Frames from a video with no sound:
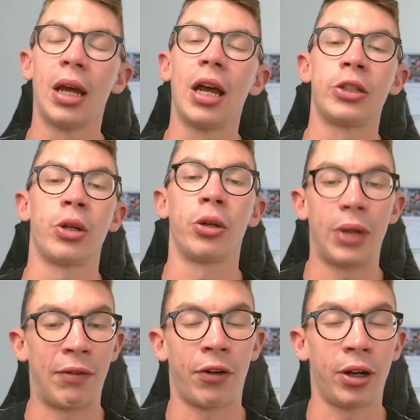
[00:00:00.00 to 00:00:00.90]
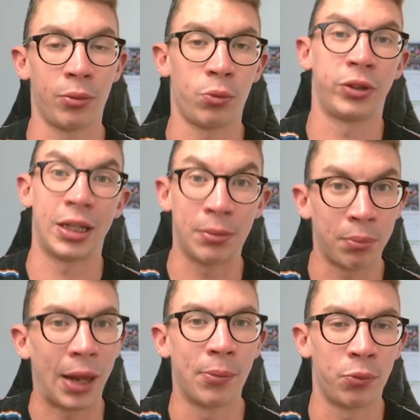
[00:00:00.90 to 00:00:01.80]
So if I
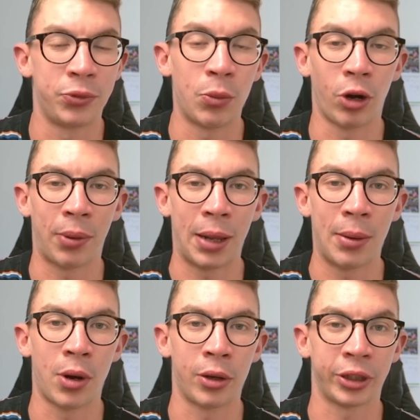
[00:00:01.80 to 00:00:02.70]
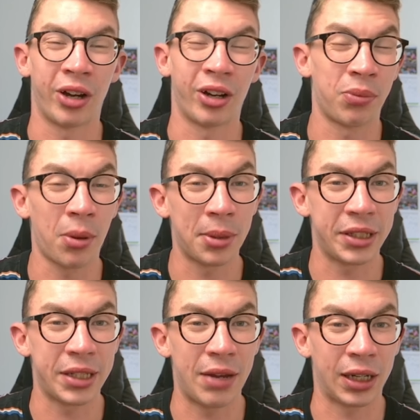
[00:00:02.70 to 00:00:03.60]
didn't want to play my wild card, I'd probably
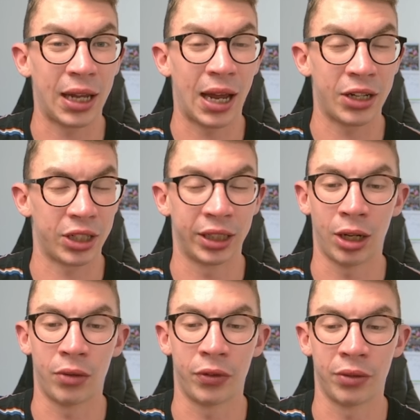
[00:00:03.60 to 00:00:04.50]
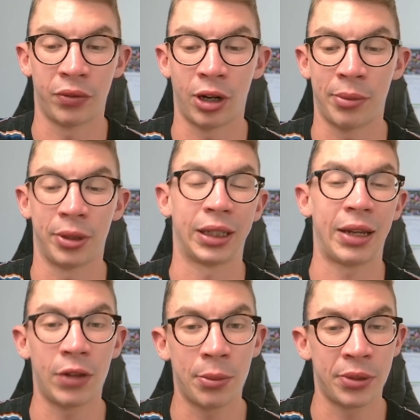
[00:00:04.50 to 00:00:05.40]
save the cash and go for De Vrij. But
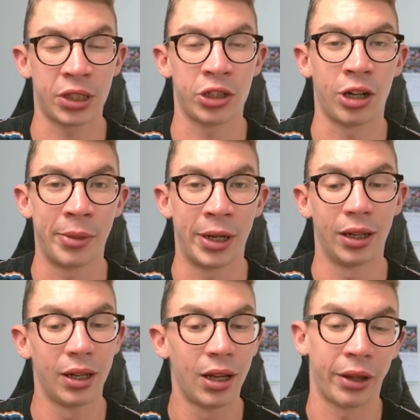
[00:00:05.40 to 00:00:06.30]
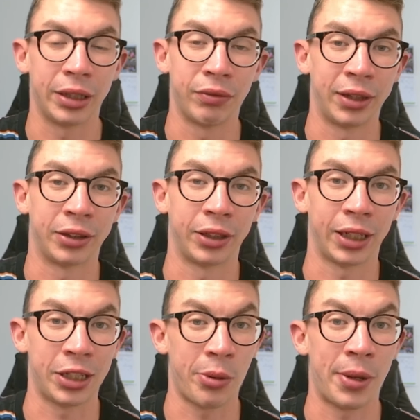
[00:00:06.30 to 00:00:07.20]
given the position I'm in, I think Van
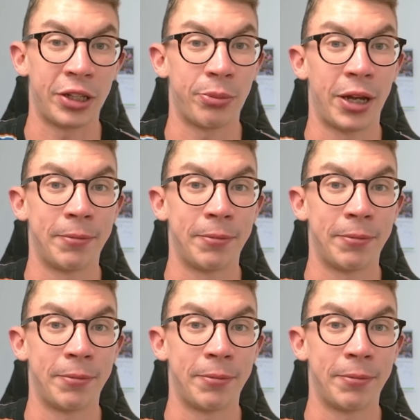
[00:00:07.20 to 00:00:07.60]
Dijk is my best bet.